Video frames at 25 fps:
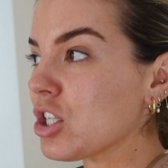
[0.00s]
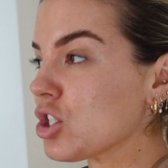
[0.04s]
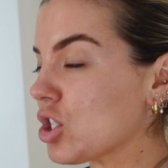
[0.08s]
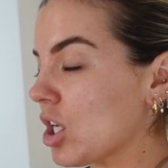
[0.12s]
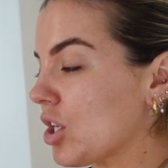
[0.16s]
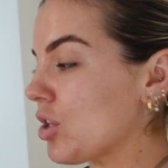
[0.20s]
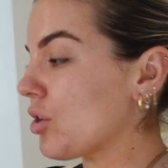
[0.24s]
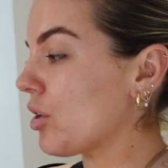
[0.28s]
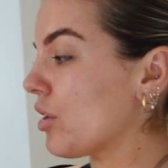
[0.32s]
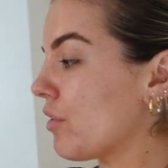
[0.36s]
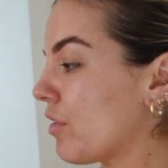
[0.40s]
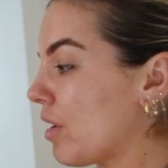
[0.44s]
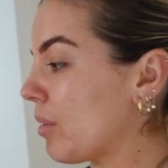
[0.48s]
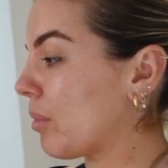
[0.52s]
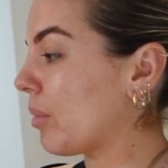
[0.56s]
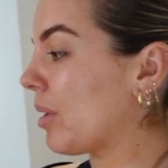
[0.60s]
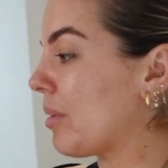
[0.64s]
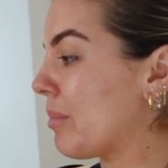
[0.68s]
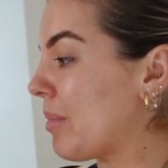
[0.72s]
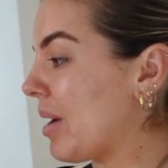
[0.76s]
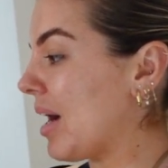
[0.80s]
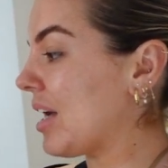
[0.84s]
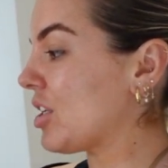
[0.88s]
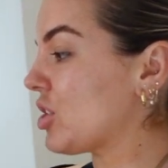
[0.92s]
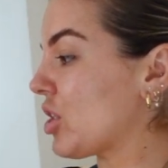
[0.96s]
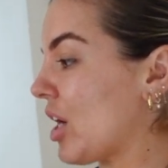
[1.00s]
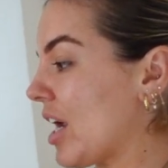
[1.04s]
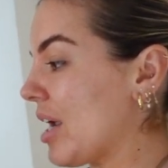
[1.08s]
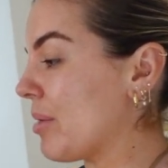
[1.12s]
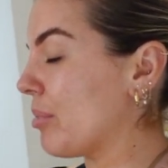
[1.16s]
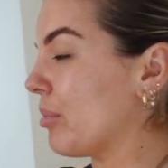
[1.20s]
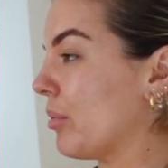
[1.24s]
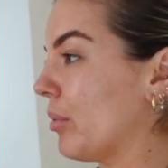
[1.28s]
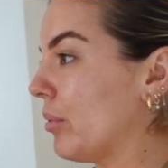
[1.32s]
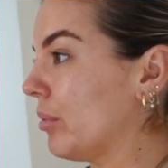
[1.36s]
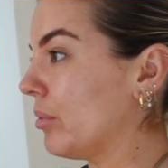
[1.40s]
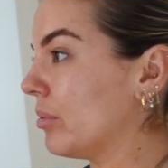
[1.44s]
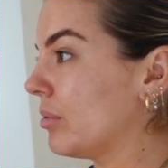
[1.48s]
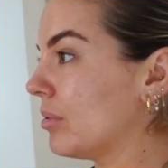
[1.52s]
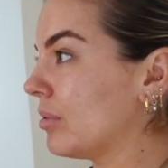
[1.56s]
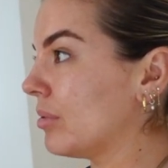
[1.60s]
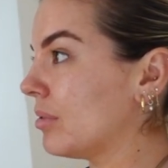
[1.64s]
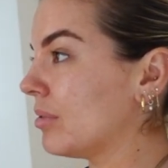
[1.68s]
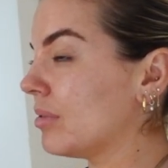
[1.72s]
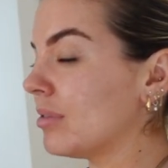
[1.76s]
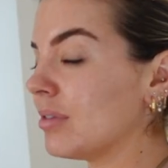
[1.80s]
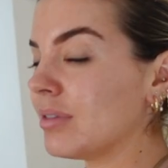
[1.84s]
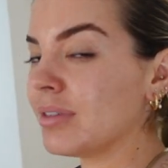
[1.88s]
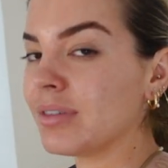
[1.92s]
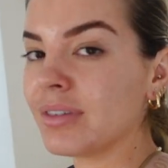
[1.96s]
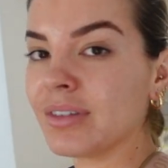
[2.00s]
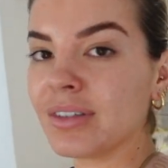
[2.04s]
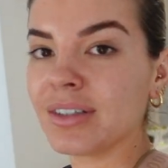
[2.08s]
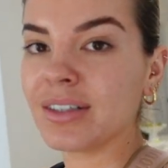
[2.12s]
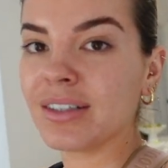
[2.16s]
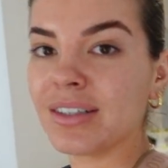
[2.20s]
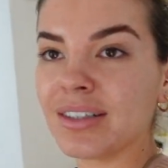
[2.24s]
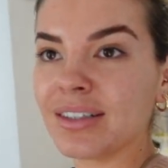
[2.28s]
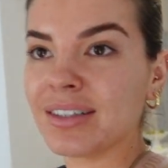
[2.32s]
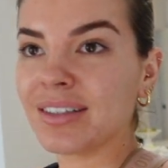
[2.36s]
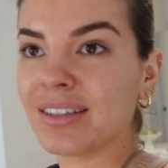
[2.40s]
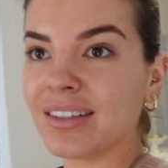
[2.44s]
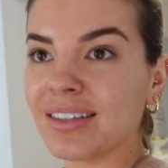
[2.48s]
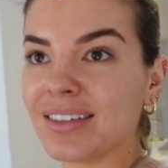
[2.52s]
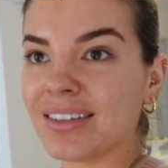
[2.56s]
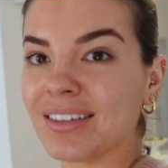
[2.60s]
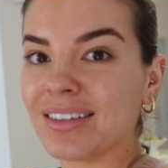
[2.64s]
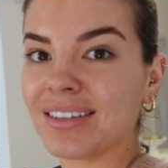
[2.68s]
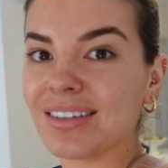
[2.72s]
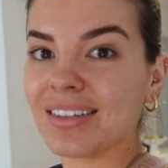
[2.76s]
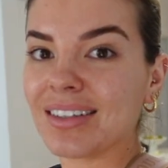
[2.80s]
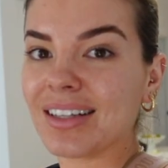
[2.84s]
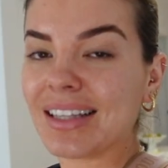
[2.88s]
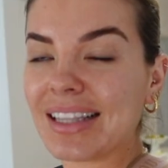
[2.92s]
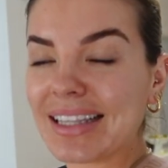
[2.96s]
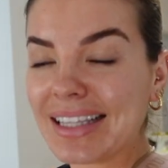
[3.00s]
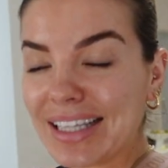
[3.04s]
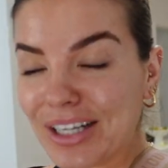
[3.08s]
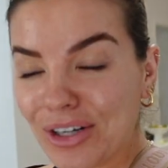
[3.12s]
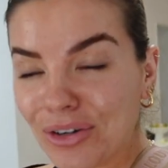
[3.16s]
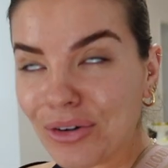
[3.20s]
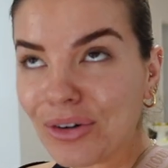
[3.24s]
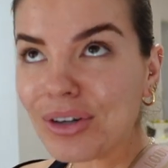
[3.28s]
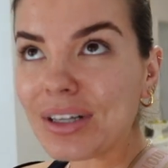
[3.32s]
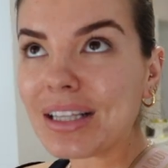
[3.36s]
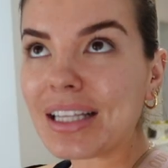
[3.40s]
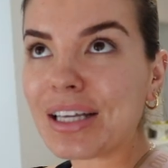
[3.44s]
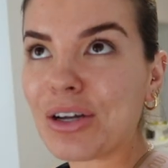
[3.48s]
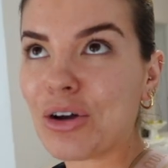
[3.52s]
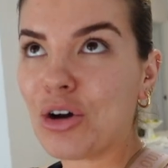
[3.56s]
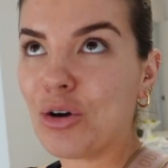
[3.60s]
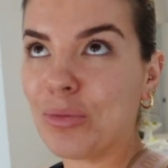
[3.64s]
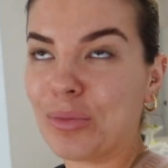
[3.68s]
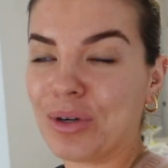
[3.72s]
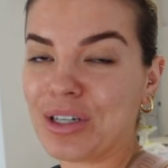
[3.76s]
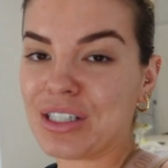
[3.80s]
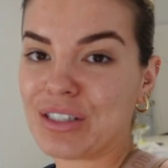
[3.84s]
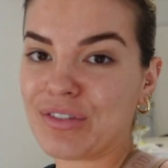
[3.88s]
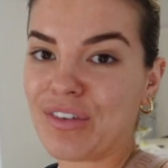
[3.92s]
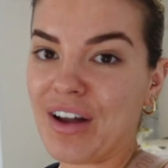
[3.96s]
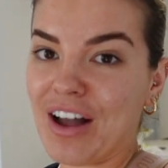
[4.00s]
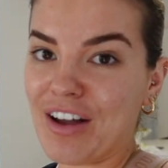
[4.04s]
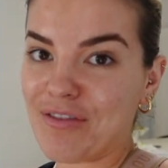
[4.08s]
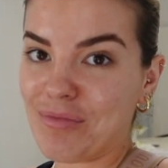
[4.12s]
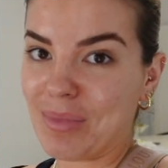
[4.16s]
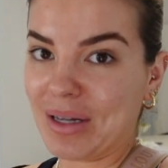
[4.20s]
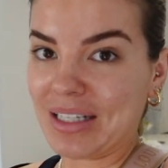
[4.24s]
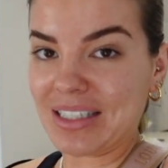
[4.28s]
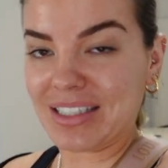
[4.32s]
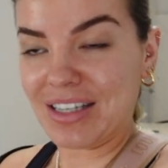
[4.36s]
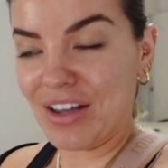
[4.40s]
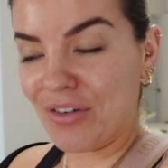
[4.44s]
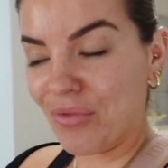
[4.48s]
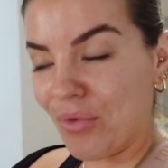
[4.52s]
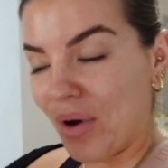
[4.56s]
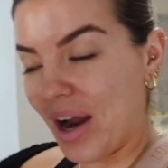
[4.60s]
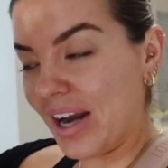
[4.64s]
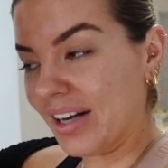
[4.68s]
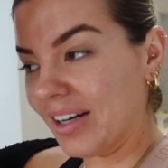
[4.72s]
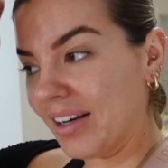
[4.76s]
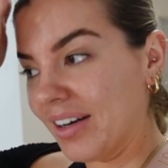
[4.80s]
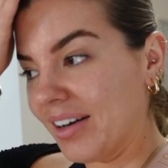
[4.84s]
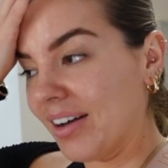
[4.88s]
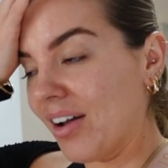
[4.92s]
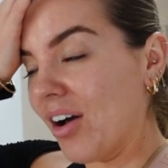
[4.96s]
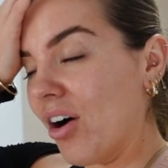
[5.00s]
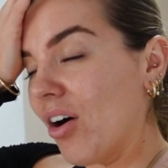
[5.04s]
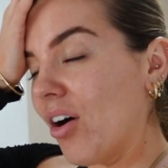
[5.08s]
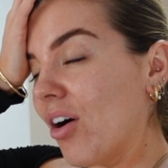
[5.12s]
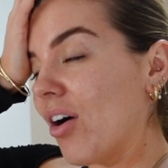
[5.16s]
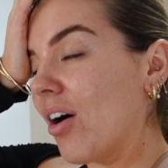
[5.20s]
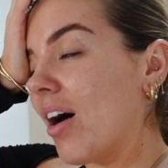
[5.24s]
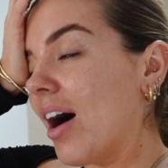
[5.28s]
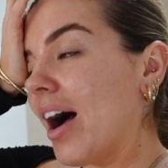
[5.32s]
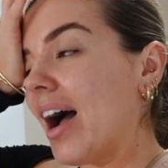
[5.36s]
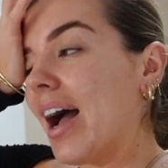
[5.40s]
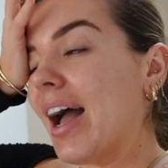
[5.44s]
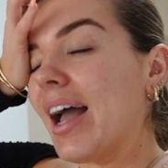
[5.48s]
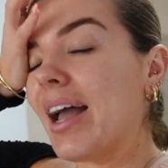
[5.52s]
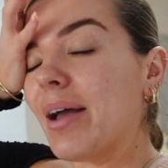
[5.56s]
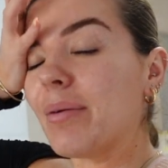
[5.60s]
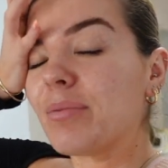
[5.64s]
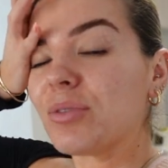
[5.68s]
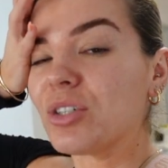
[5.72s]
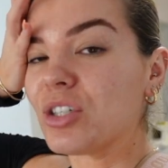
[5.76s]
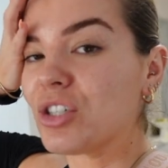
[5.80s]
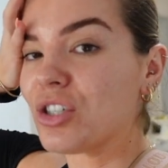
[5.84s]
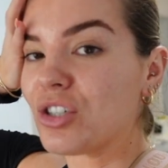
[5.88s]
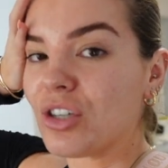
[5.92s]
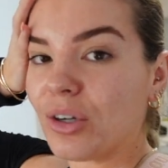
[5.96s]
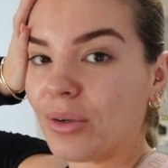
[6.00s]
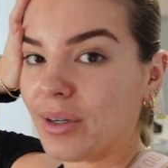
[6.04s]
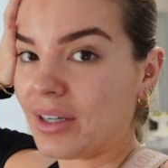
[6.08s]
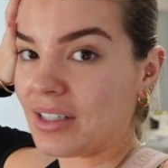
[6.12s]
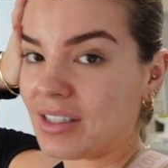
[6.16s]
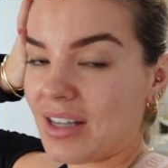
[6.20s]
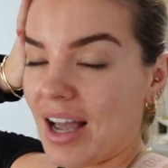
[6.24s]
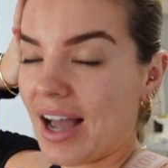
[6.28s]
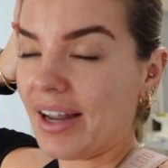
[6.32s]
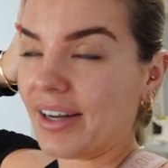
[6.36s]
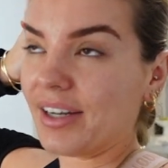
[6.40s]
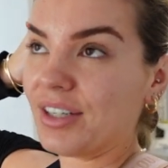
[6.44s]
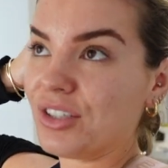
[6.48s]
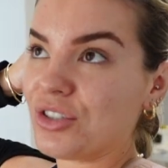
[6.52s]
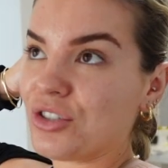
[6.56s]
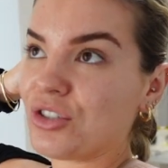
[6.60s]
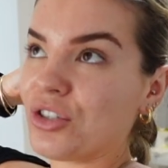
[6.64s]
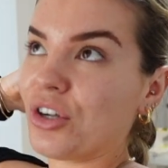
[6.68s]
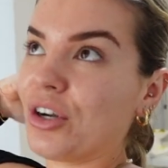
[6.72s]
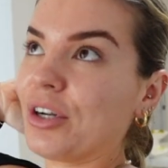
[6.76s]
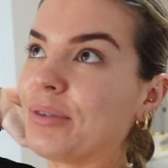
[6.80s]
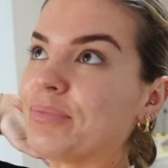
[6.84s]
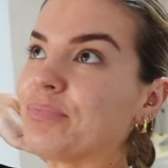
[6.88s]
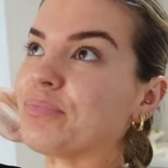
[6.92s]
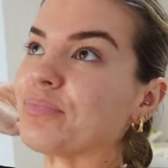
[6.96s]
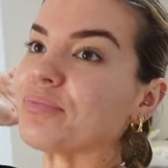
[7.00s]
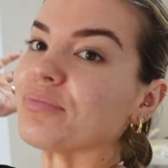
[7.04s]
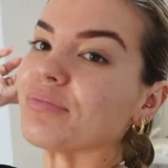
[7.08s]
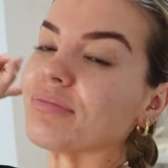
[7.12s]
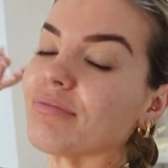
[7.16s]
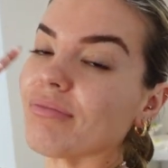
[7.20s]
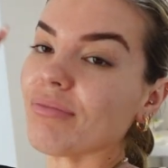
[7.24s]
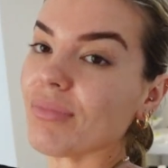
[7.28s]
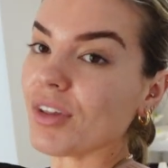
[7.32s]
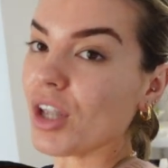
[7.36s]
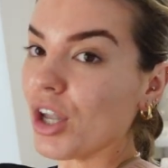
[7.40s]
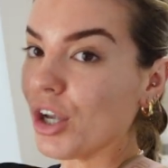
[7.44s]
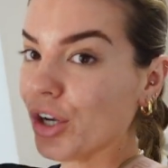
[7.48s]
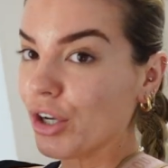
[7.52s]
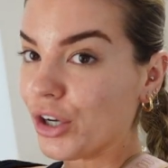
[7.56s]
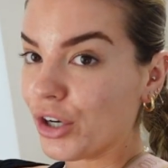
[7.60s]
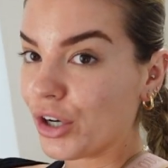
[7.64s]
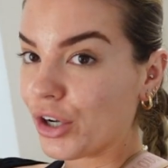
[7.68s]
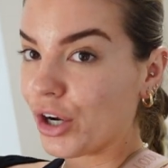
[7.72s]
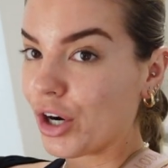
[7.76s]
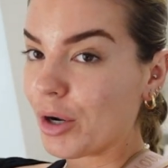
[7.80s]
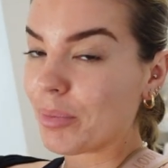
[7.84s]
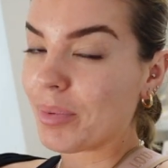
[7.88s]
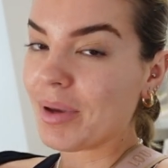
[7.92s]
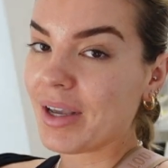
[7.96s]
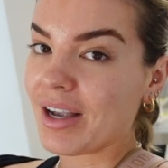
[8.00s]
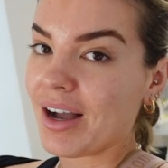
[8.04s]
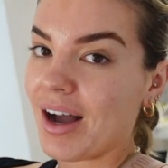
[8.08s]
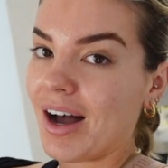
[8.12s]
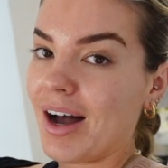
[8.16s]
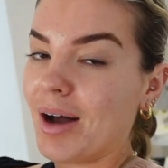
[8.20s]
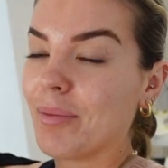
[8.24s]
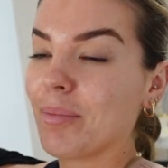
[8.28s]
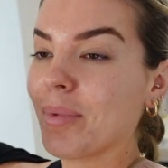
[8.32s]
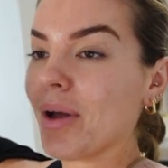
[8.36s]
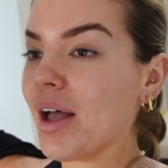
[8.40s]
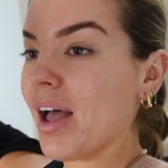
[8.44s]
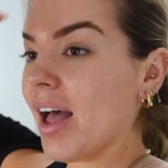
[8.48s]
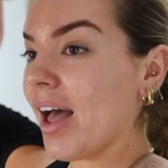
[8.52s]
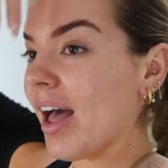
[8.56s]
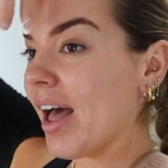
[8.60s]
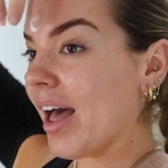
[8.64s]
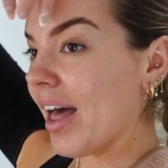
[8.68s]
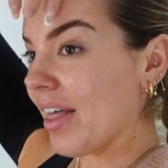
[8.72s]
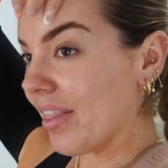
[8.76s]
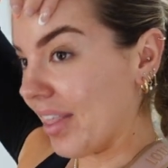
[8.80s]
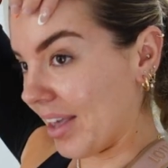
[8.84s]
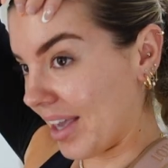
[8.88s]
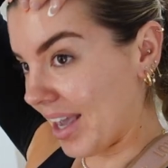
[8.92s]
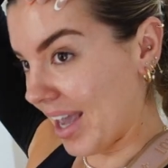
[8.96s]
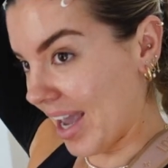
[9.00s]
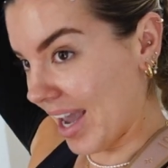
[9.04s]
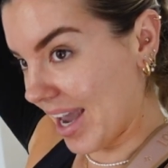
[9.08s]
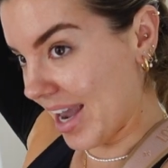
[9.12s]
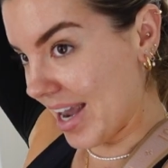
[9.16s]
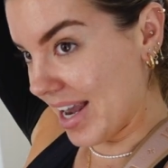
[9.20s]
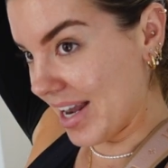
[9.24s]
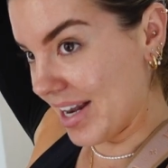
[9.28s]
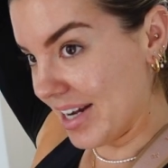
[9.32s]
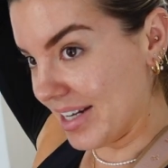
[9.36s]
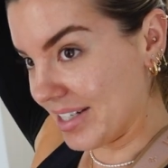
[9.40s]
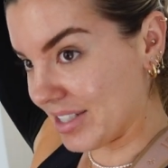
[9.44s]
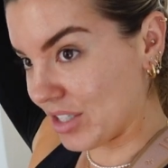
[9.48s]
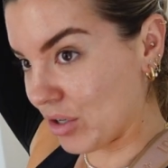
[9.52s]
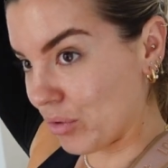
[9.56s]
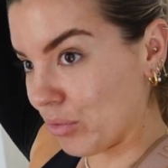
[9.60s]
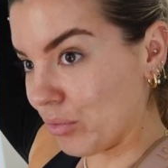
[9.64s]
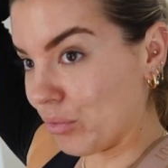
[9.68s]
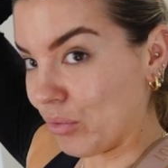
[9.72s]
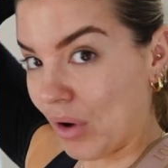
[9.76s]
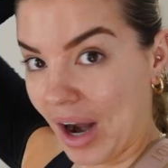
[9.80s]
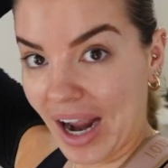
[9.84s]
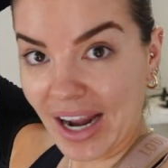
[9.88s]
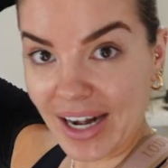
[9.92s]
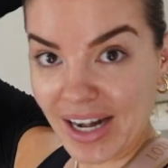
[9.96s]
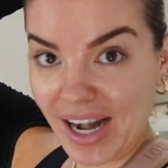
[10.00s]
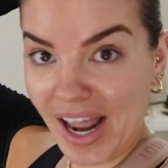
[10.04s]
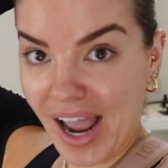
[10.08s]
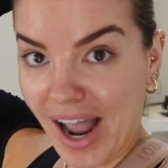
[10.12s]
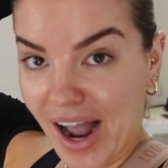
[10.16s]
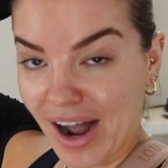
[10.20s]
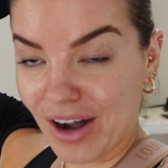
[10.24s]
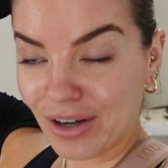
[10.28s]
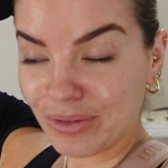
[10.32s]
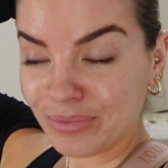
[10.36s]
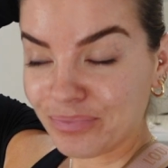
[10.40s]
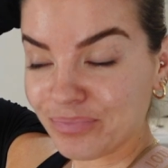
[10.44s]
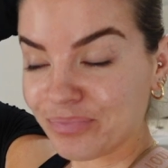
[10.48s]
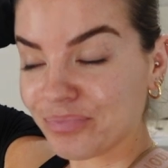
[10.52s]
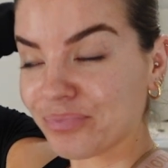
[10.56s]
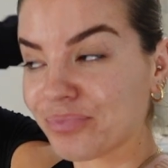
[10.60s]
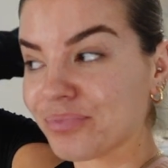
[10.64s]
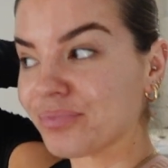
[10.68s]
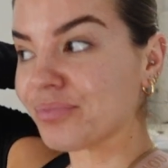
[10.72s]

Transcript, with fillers: January, February, March, April. Literally almost five months I've waited. Oh, I am just so excited. So I'm gonna go pick up the keys right now.